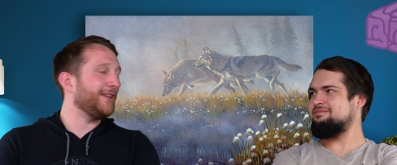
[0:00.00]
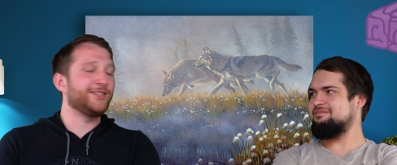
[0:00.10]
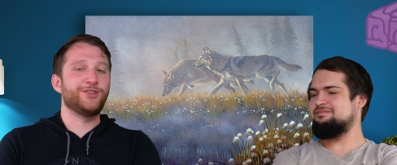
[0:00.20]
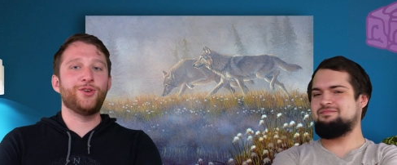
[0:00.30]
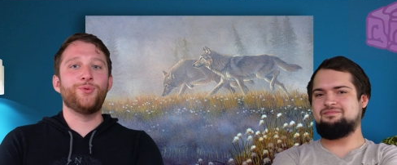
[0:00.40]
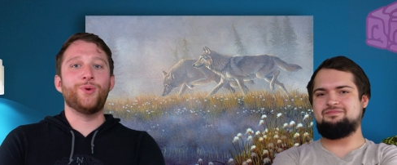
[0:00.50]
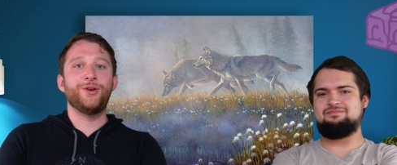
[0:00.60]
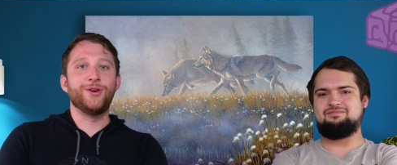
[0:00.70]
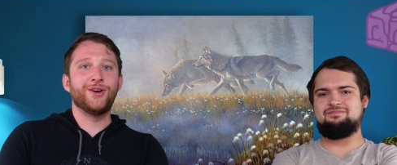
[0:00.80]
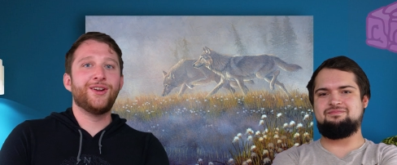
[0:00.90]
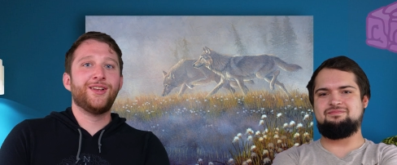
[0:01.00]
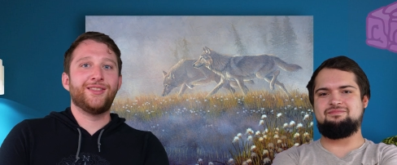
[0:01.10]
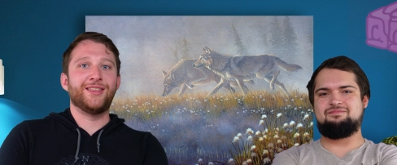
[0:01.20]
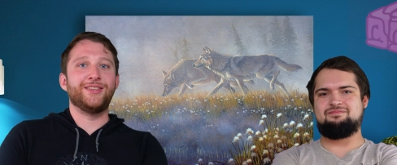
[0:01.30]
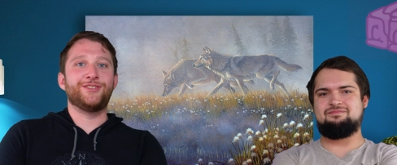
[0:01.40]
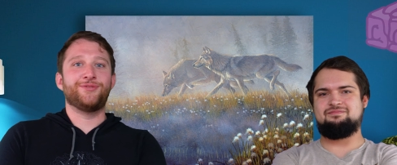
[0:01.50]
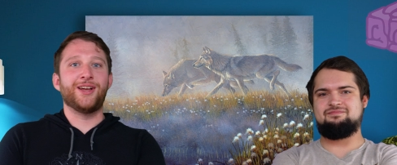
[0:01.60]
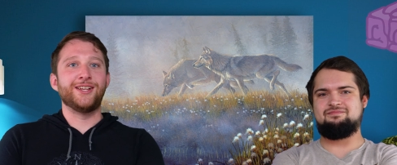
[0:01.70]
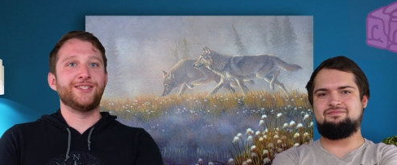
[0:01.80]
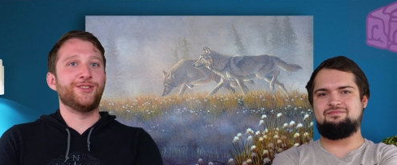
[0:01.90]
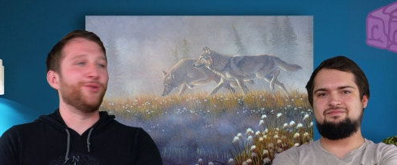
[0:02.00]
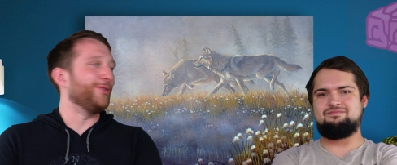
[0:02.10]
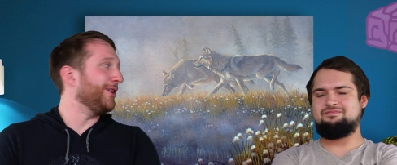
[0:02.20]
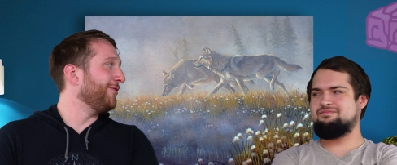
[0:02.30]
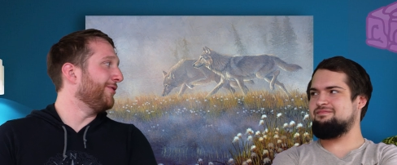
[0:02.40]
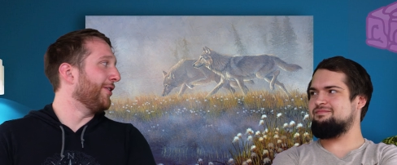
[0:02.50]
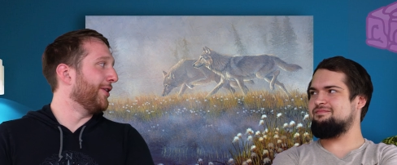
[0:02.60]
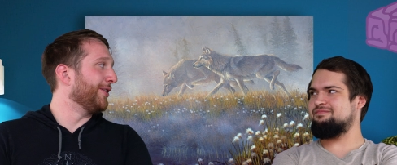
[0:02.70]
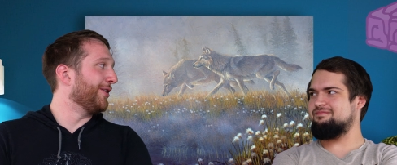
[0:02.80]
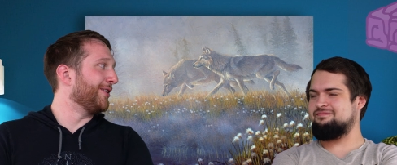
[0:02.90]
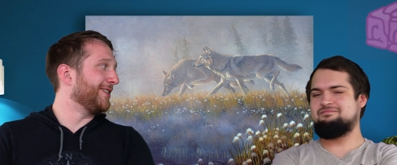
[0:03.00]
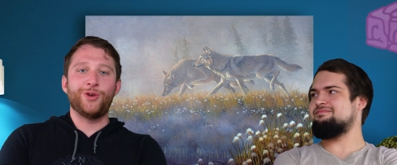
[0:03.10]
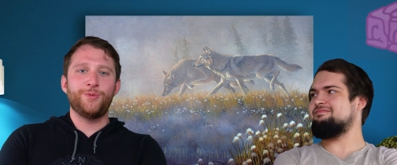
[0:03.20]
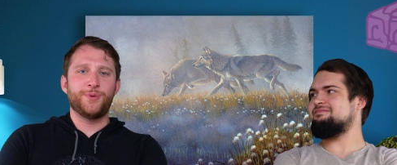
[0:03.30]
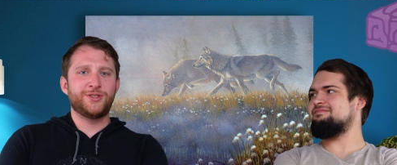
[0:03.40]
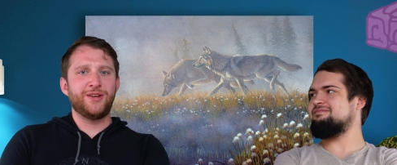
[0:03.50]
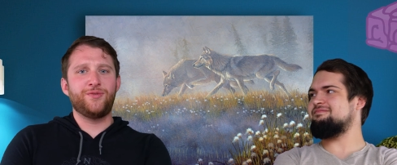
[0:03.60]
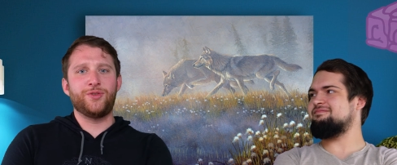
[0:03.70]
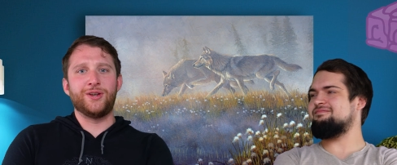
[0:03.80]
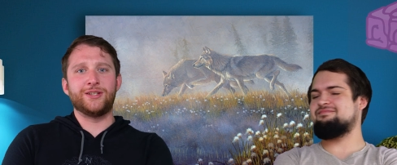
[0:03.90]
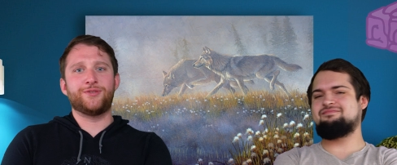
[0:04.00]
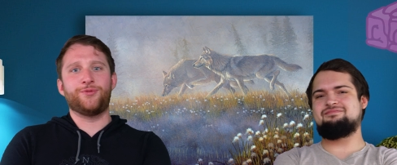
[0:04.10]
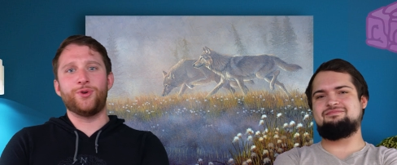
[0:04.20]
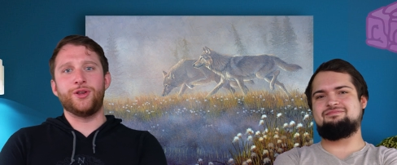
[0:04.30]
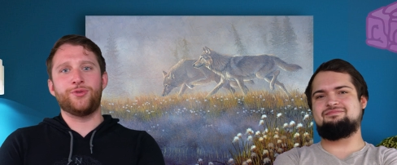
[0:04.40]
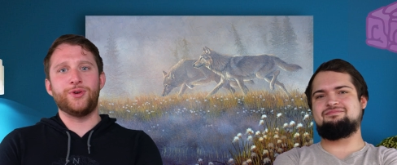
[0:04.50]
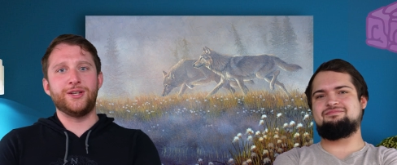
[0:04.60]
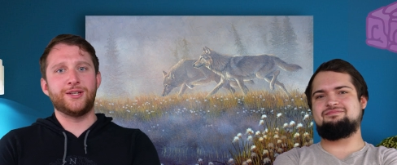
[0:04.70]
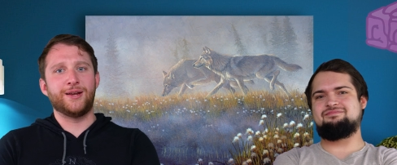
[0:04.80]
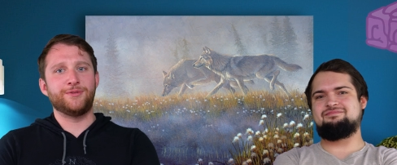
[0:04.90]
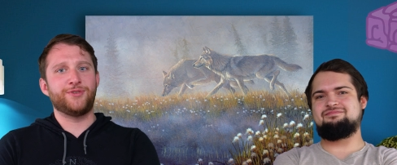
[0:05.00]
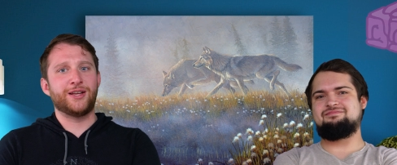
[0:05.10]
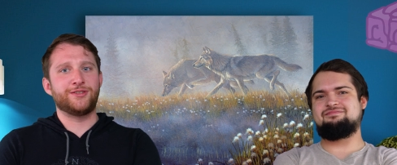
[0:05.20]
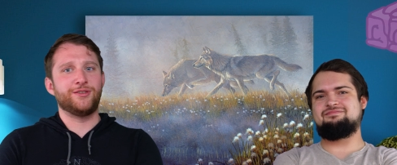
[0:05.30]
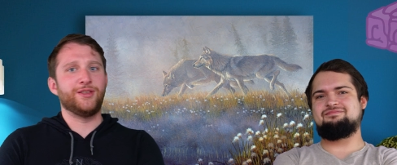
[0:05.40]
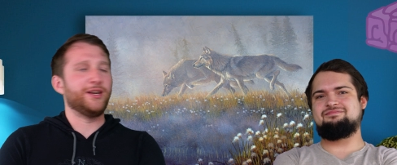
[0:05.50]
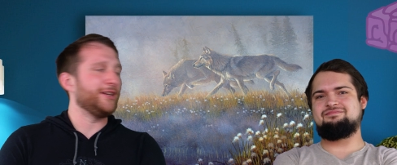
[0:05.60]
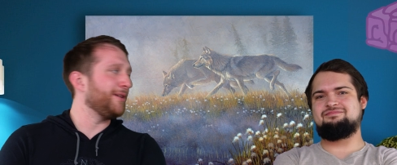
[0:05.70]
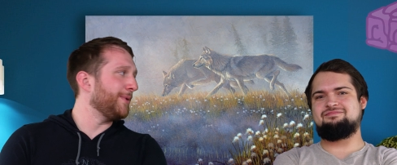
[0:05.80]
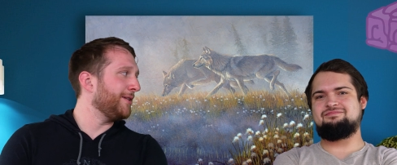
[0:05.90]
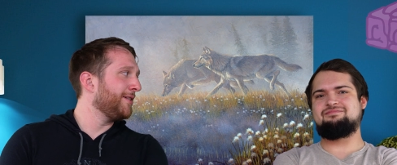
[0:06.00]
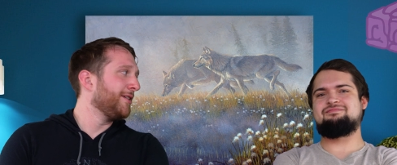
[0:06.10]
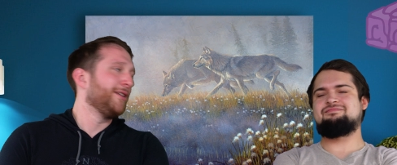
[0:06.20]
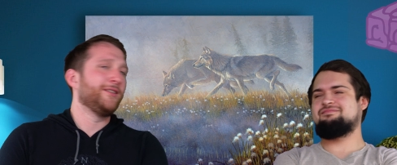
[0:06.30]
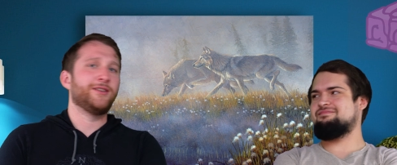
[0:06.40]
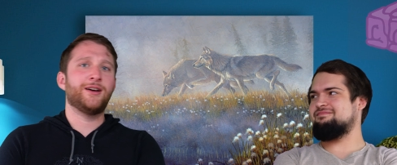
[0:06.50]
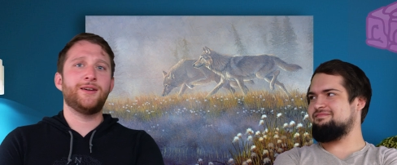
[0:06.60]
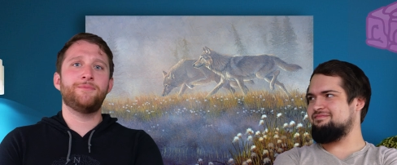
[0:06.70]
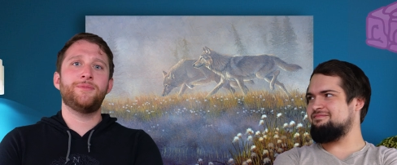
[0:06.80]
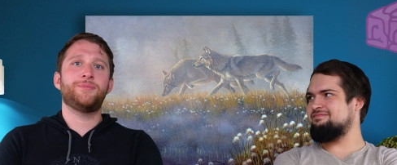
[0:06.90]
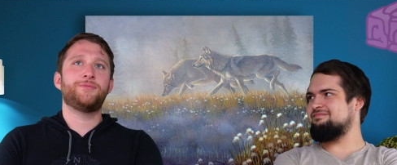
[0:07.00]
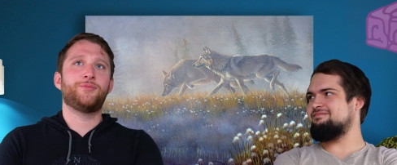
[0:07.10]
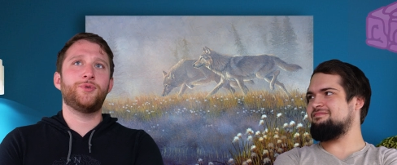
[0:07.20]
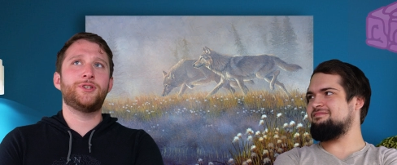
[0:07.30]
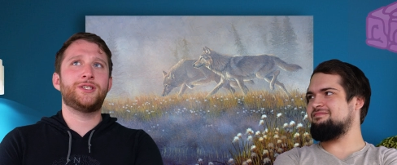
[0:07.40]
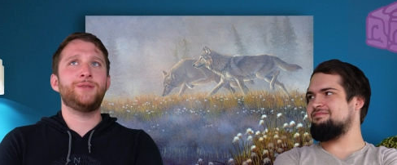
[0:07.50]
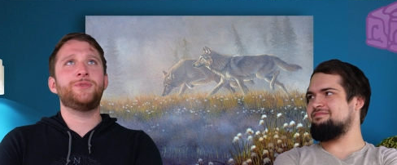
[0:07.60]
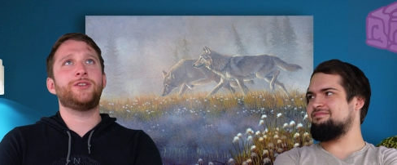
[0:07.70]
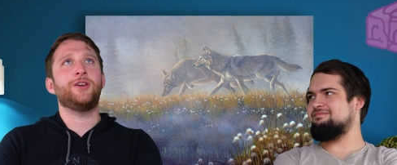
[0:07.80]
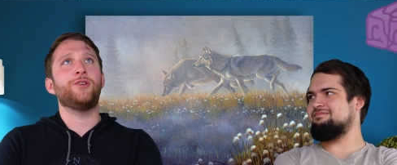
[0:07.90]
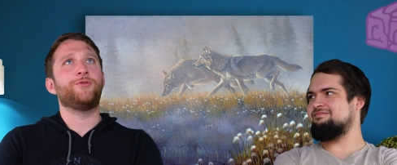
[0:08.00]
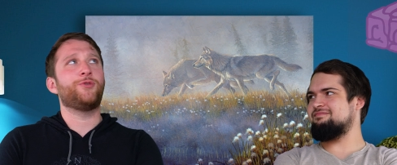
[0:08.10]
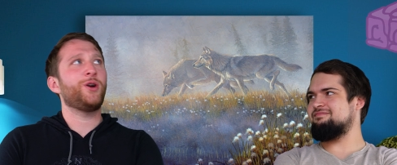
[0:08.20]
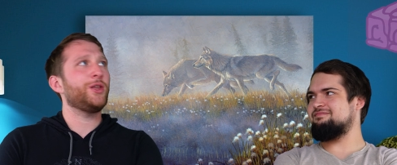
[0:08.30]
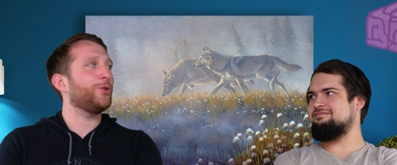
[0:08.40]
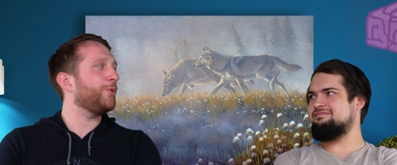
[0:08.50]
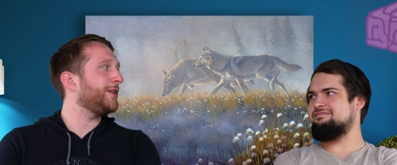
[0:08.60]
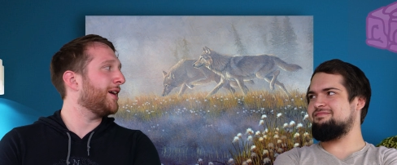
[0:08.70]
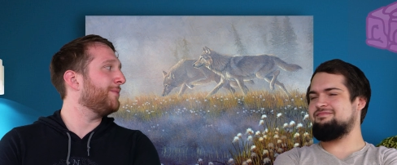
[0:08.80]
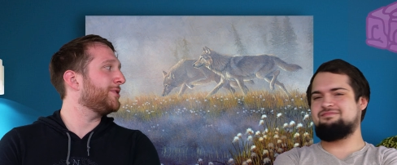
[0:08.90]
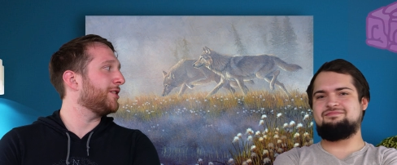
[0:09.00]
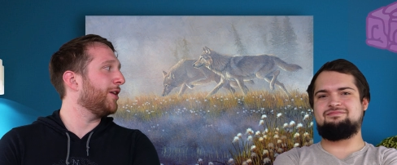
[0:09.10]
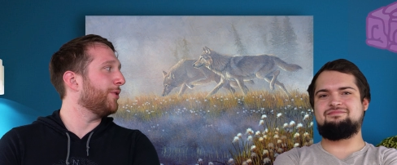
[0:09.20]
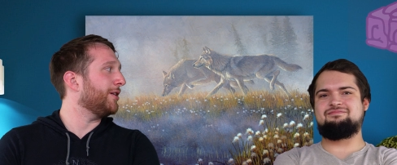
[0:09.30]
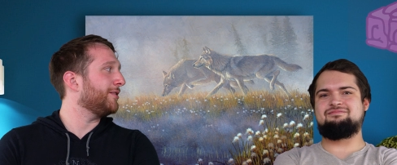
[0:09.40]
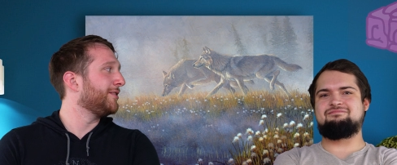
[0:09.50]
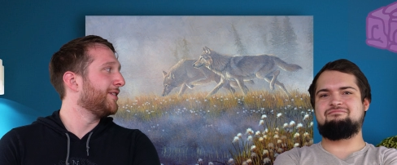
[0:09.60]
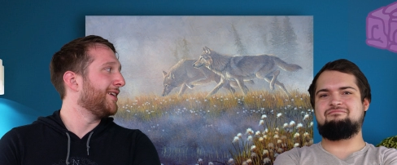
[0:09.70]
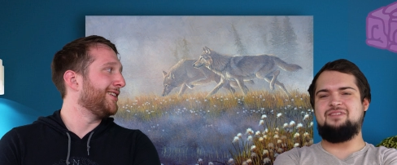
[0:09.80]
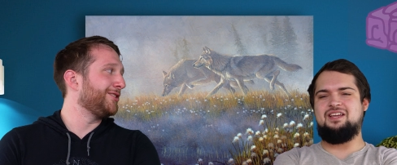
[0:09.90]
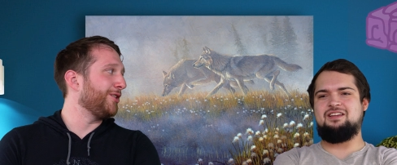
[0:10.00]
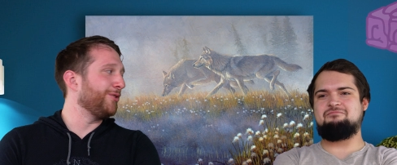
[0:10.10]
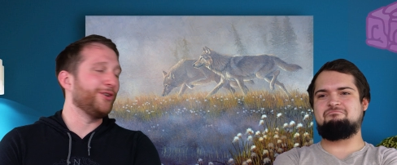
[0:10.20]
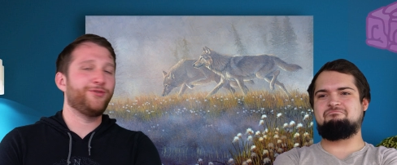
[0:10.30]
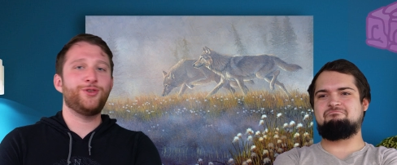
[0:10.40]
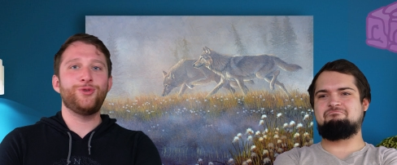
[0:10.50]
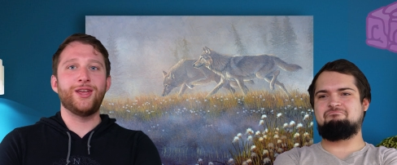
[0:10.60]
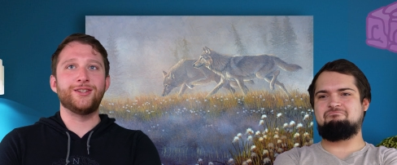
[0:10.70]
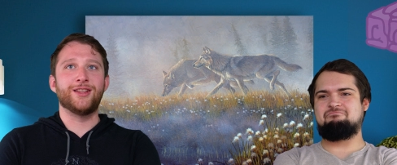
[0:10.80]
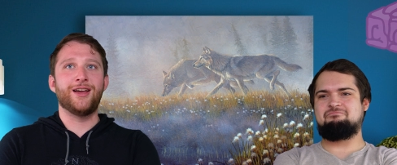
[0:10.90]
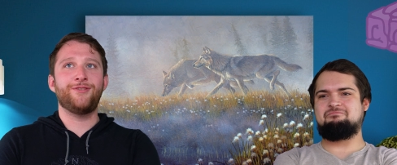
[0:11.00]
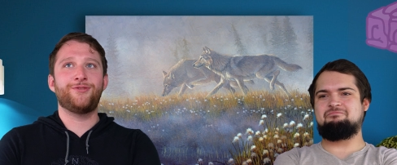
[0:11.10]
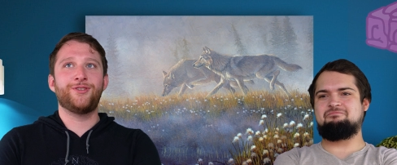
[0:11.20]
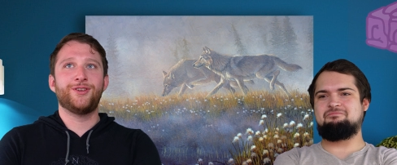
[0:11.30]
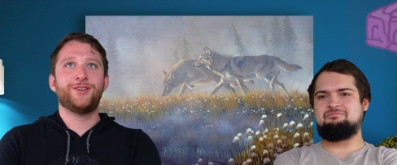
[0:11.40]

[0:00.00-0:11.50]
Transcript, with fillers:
Speaker 1: it's no wonder that these flies don't live very long. When you perceive things 43 times faster than a human, time would seem to go 43 times slower. Yeah. So their few days' life